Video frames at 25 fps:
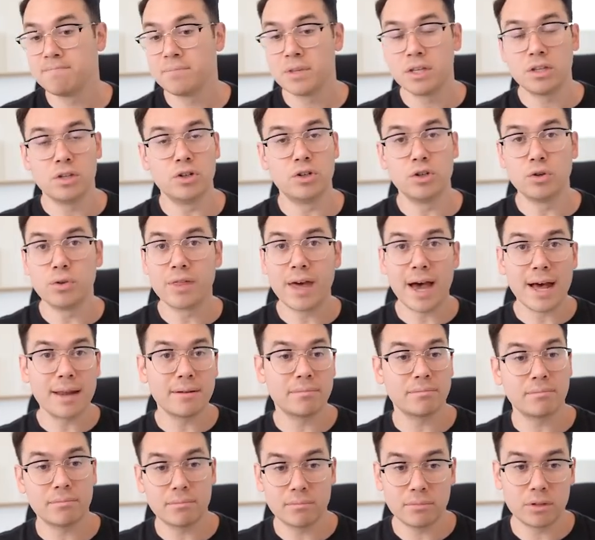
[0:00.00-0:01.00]
You do
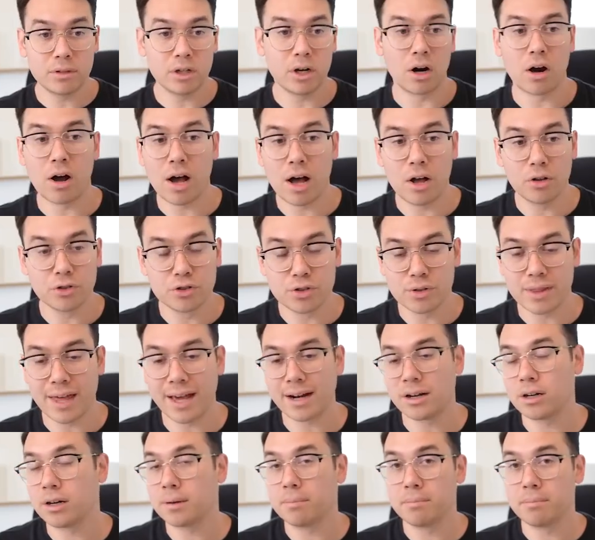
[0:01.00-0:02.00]
that, I'll do
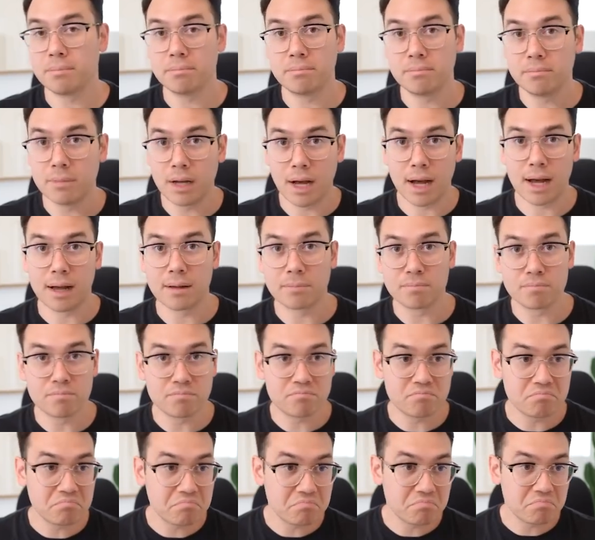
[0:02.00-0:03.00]
that on
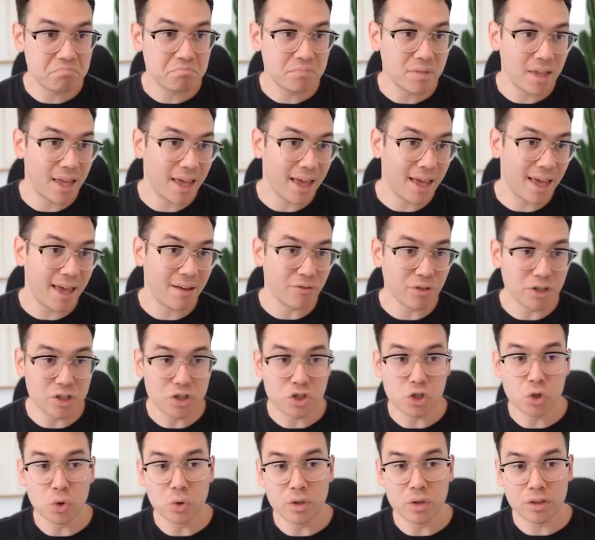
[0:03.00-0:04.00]
every
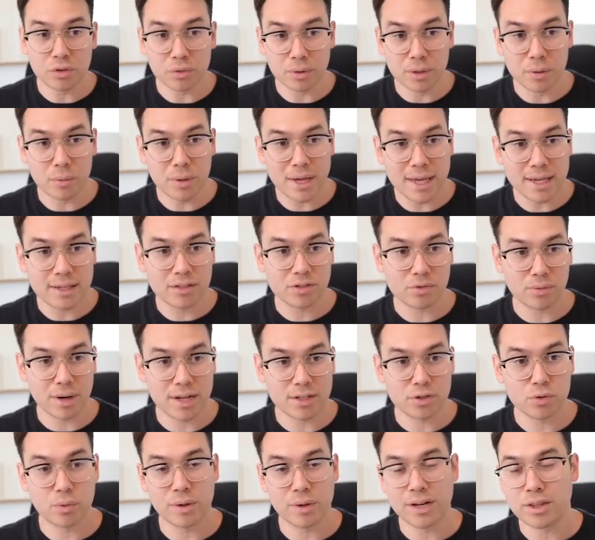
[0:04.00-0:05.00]
2 to 3 weeks,
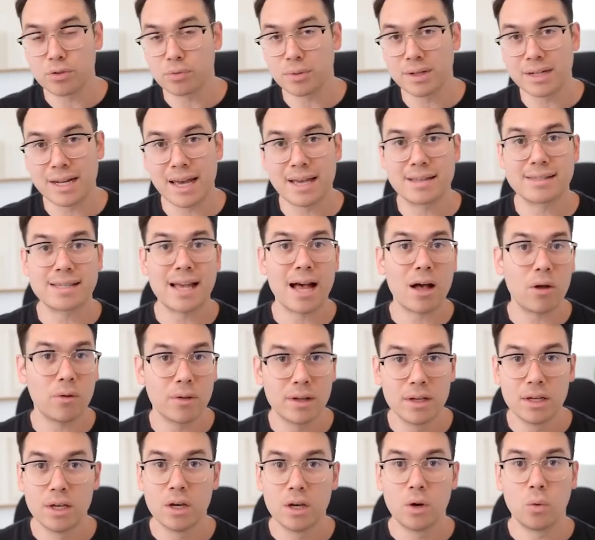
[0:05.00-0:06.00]
right? 23 days
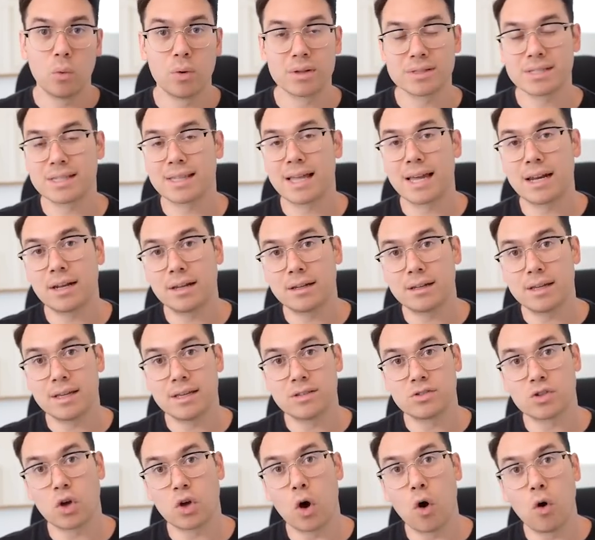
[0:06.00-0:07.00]
out. Once that
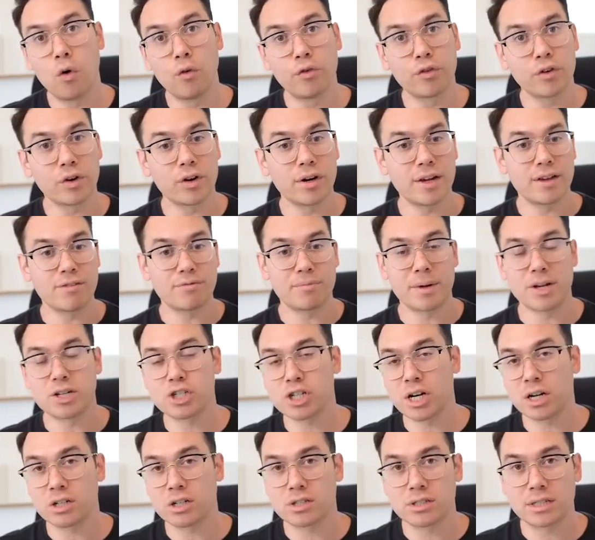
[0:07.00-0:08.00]
is over, if my
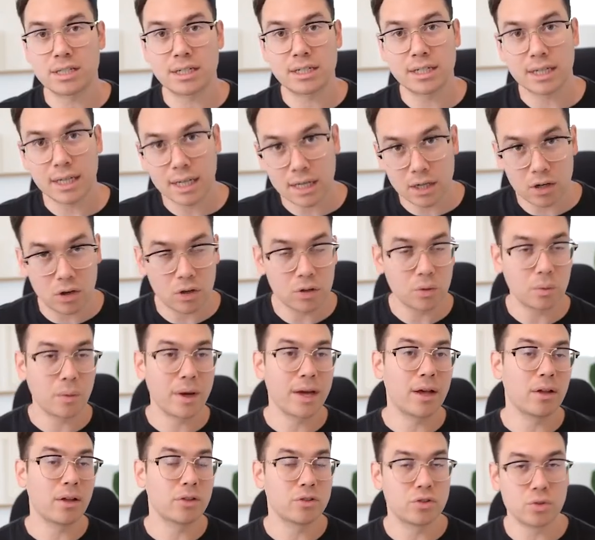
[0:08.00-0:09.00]
shares didn't get called
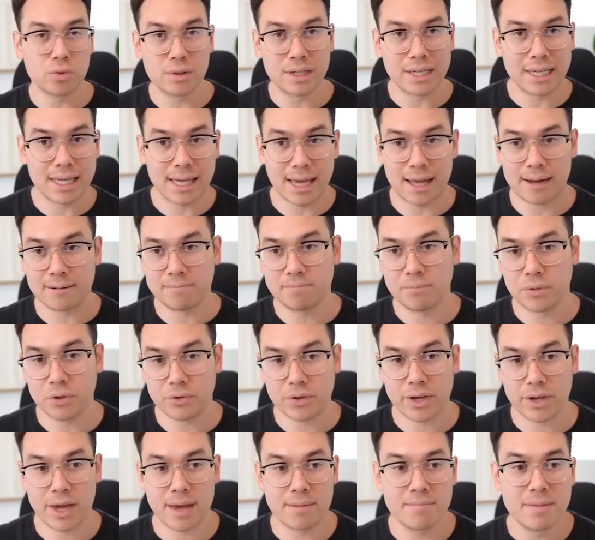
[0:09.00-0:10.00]
away, I'll do it again,
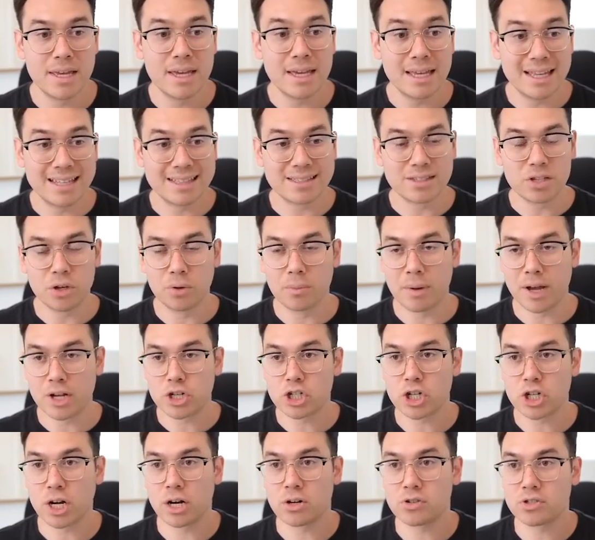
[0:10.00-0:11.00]
okay? Until my
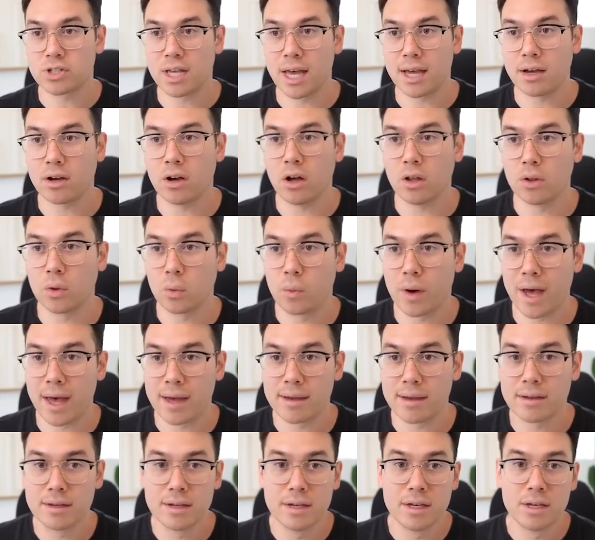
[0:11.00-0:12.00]
shares get called away.